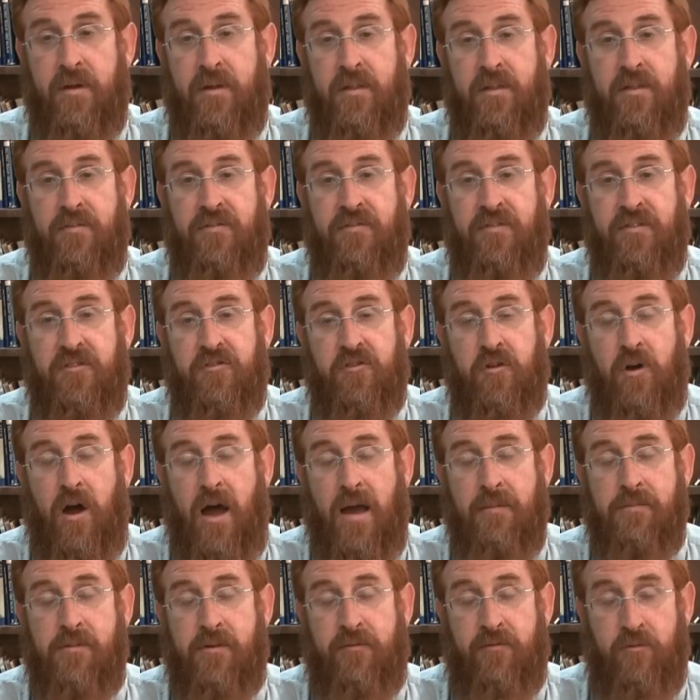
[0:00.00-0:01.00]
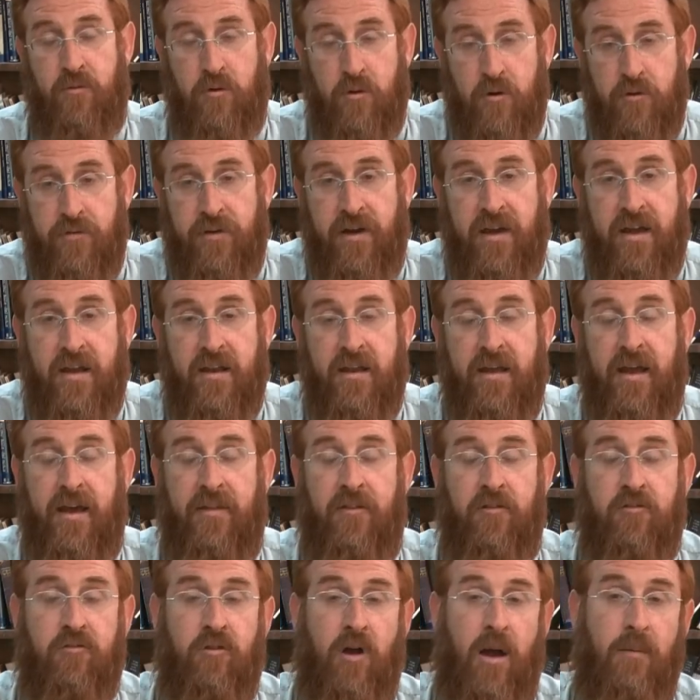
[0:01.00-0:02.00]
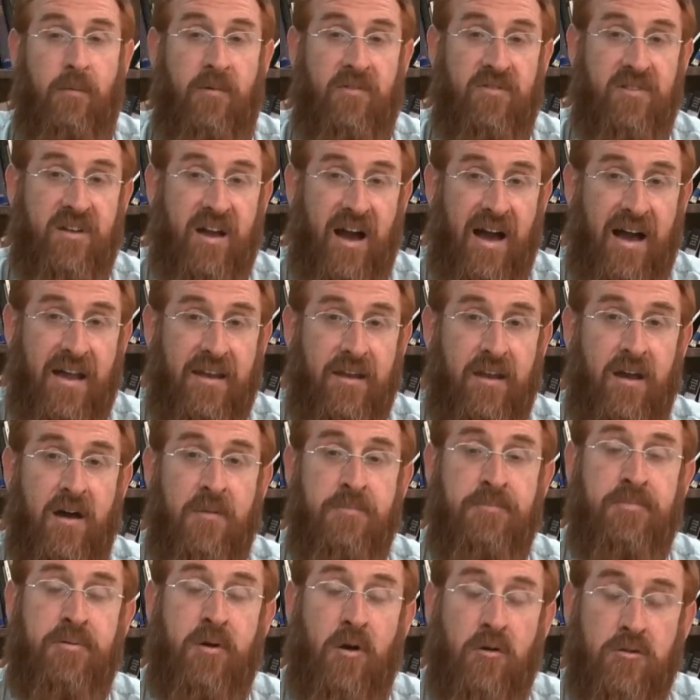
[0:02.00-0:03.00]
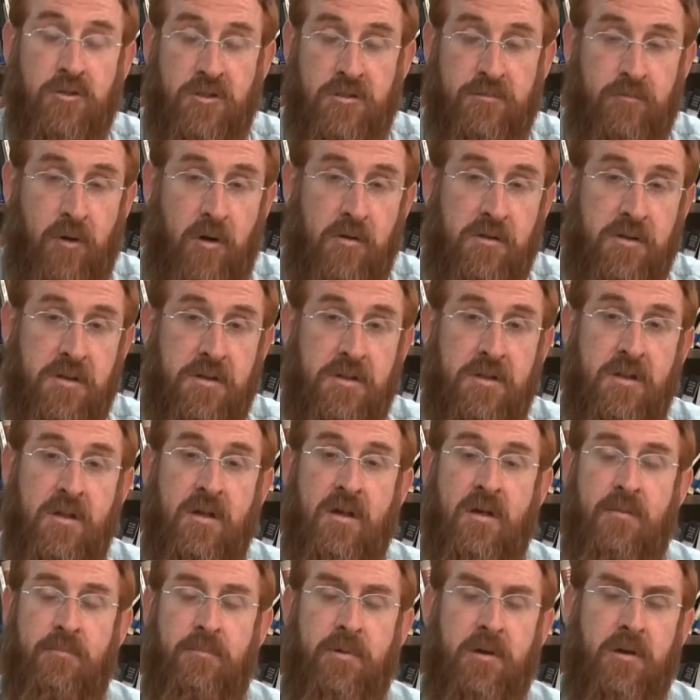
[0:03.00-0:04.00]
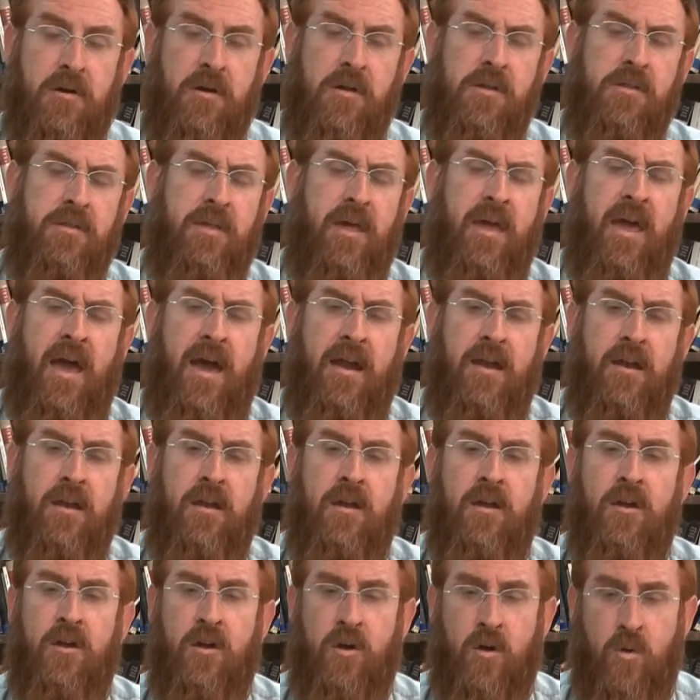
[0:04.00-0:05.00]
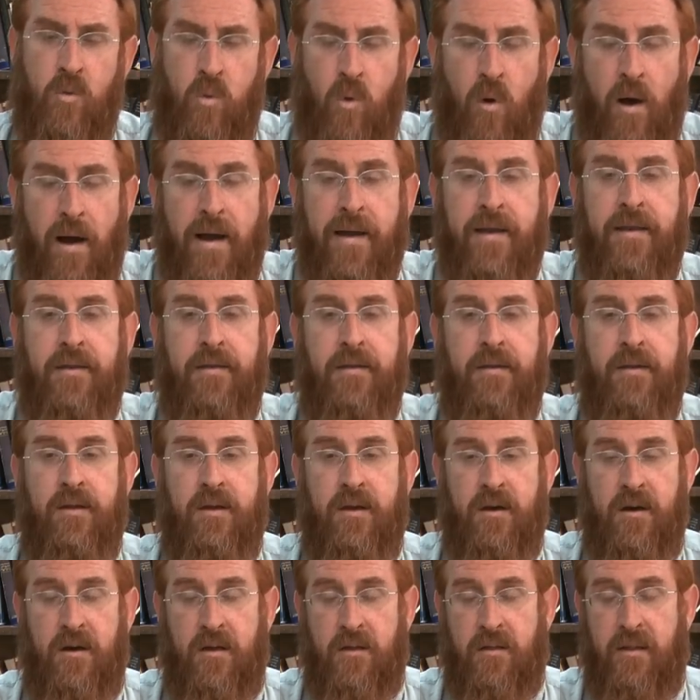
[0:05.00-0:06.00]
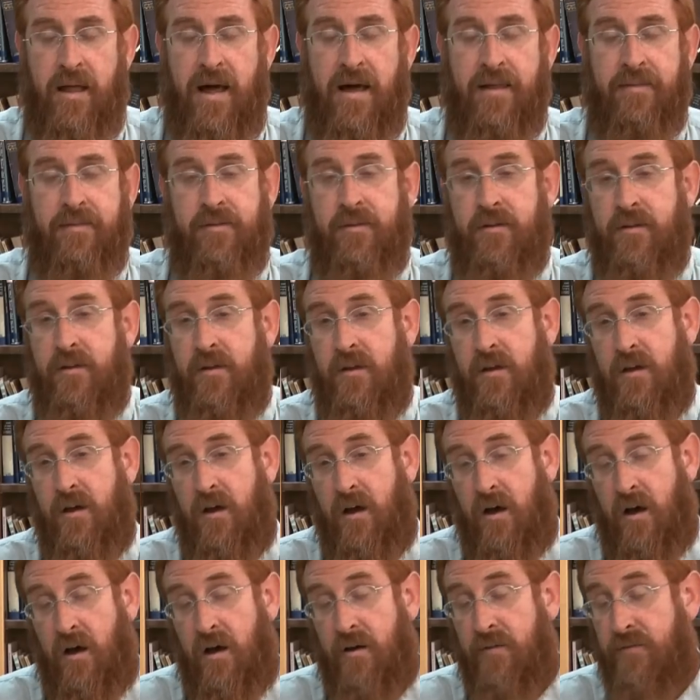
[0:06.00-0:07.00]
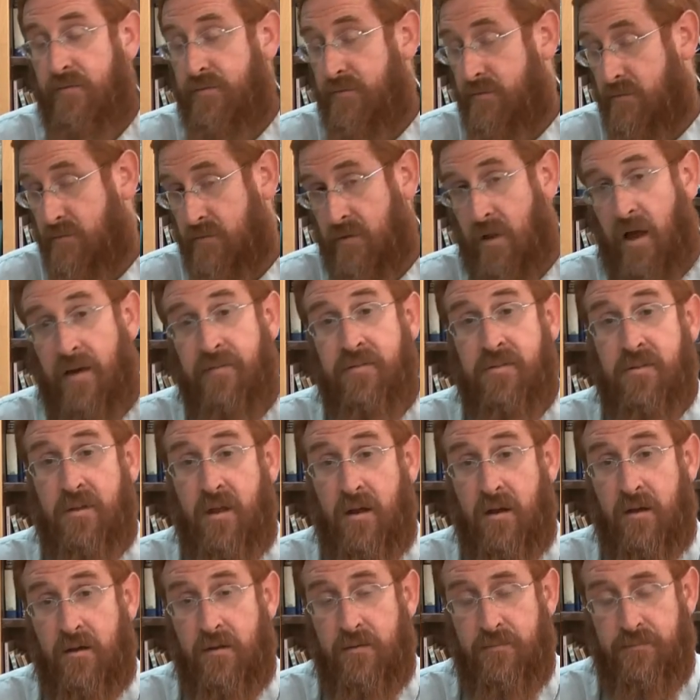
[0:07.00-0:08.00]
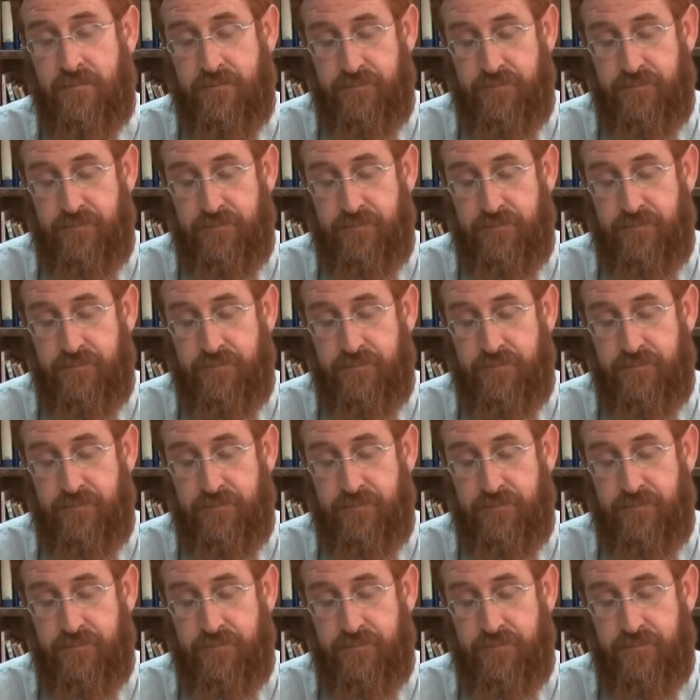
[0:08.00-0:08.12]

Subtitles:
The tribes of Reuven and the tribe of Gad approached Moses because they had quite a lot of livestock.